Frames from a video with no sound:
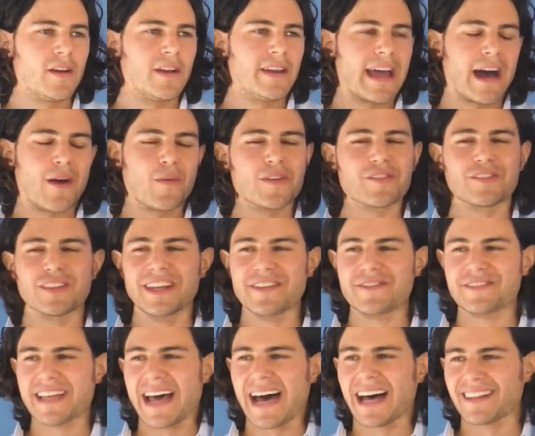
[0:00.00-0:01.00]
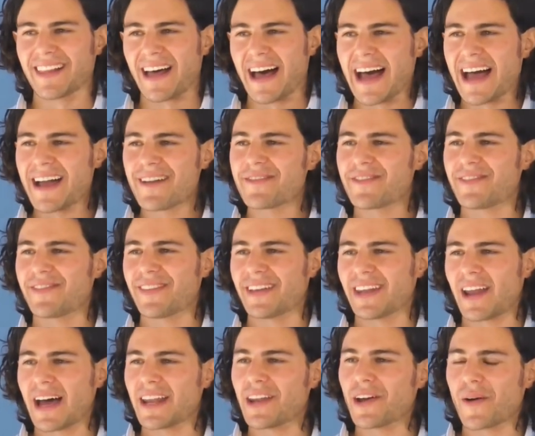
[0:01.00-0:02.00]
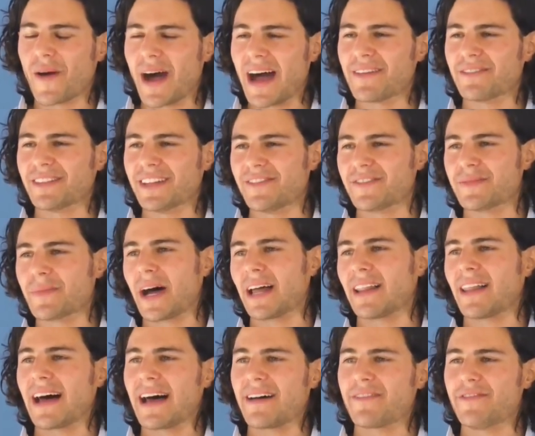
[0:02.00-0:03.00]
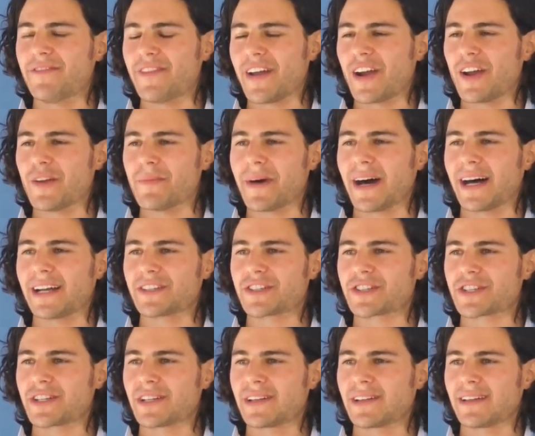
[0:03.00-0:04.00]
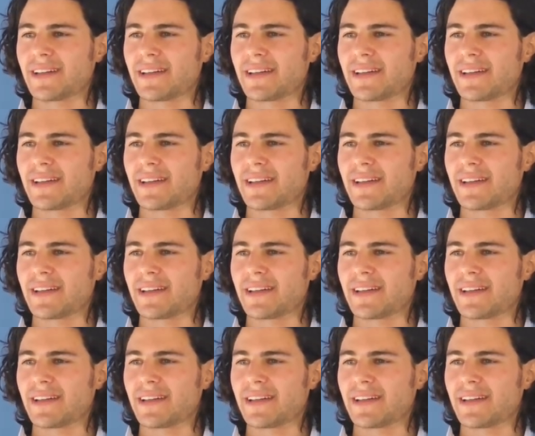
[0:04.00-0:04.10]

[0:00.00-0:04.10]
Now, we've lived our life, and I know I've lived my life very much